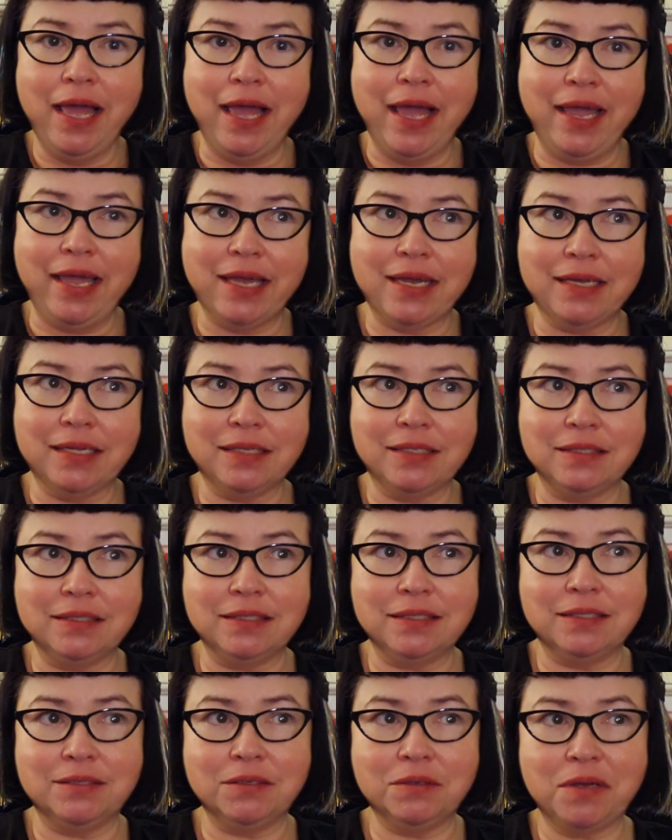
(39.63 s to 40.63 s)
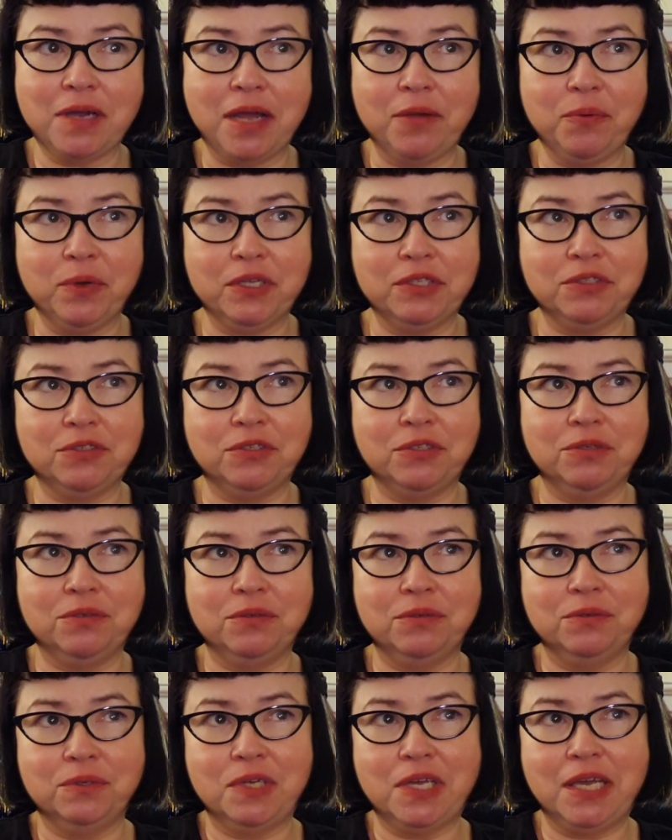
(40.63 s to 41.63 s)
And I went
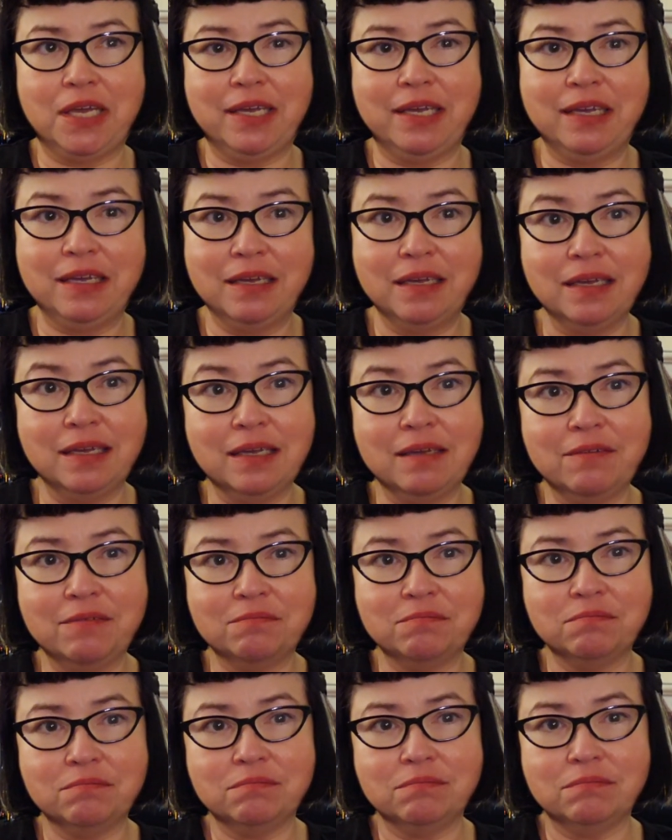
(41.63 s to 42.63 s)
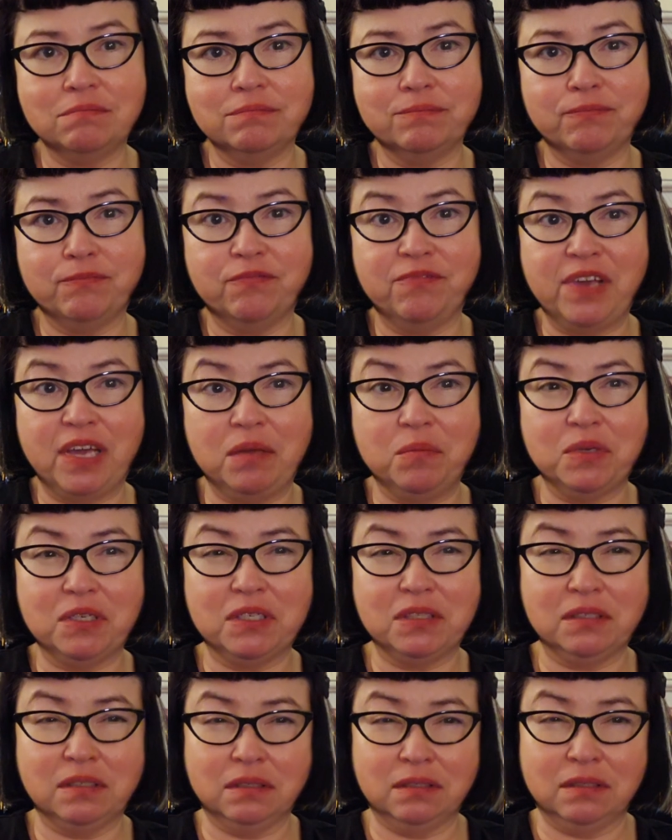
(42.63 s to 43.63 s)
to a
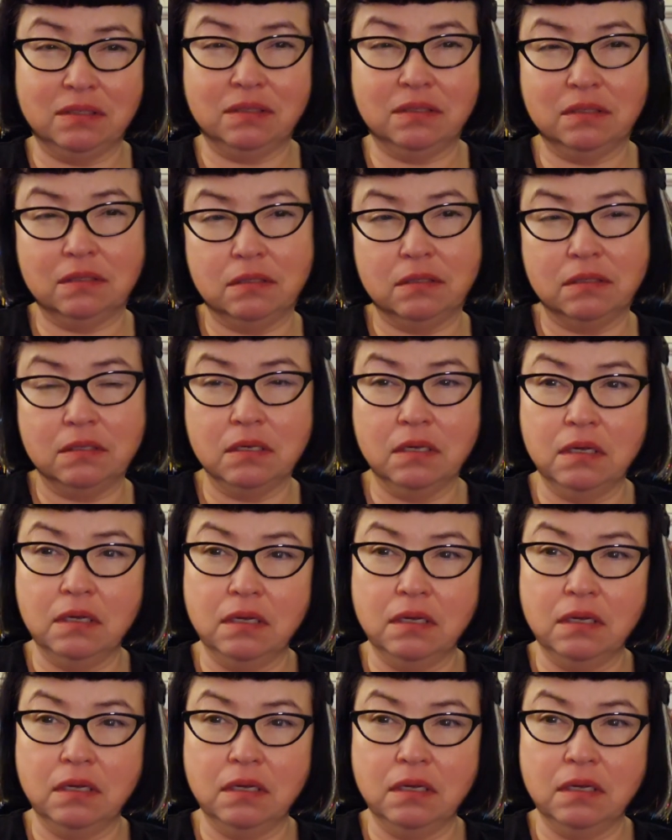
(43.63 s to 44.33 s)
famous